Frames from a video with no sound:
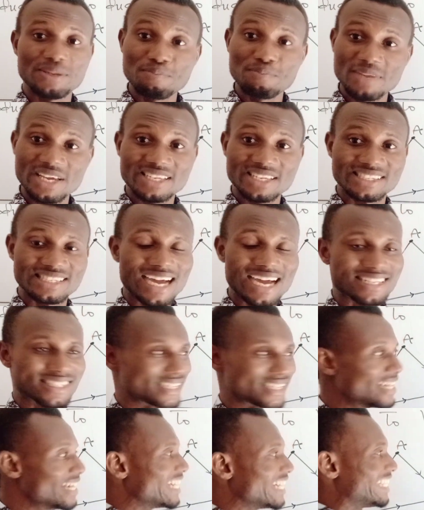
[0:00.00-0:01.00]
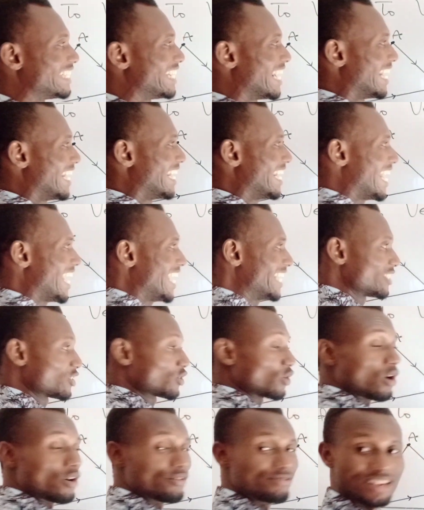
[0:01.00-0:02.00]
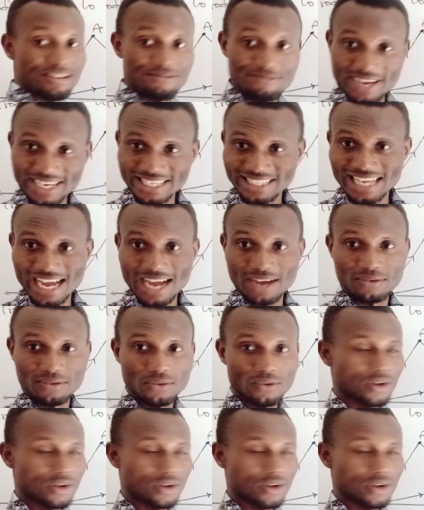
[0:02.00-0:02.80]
means that the length of the vector.